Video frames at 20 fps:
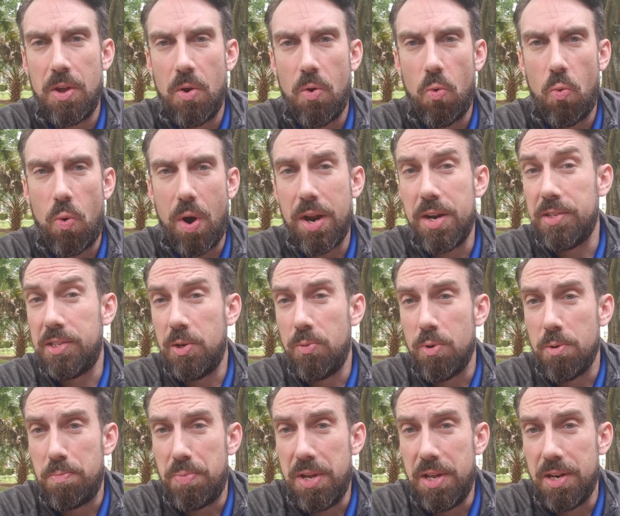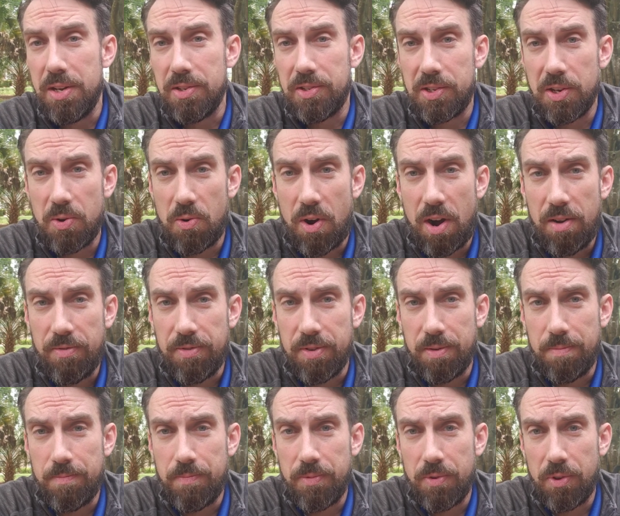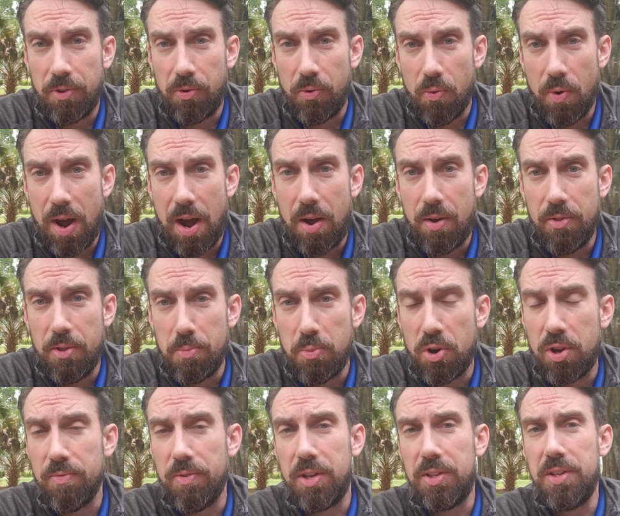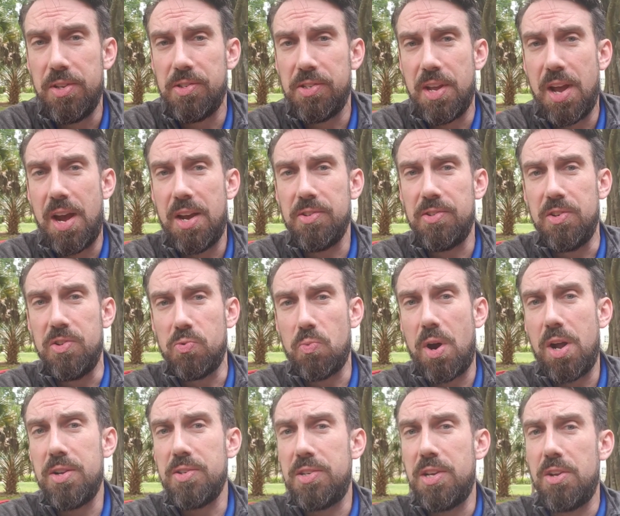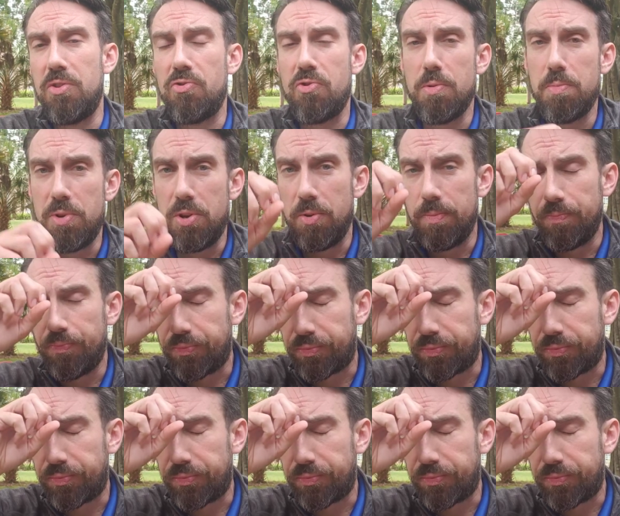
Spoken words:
Why does he repeat it so often throughout the book of Ecclesiastes? Why does he attribute